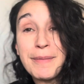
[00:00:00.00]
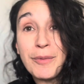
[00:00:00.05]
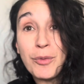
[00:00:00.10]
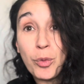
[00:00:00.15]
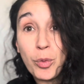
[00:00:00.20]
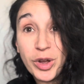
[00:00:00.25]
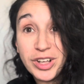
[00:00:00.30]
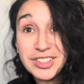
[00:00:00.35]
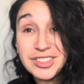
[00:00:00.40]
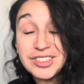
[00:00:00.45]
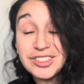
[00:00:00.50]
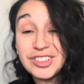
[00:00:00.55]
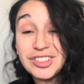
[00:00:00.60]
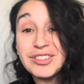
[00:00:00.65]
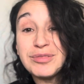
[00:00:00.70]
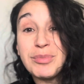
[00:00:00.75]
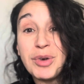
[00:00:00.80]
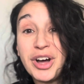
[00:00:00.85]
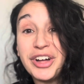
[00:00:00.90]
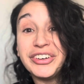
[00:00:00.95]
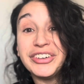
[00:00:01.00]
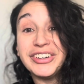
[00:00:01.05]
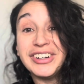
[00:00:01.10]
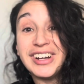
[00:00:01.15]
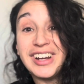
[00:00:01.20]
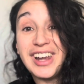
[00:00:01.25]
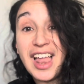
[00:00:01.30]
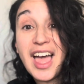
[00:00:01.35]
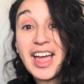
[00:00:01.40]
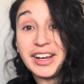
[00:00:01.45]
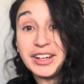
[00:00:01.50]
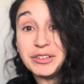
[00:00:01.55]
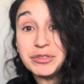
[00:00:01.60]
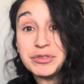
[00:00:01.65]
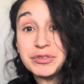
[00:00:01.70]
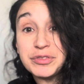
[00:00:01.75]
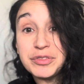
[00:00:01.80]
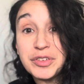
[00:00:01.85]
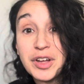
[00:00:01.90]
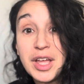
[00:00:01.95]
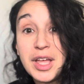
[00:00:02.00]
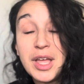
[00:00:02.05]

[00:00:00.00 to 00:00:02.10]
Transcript: Western modern life.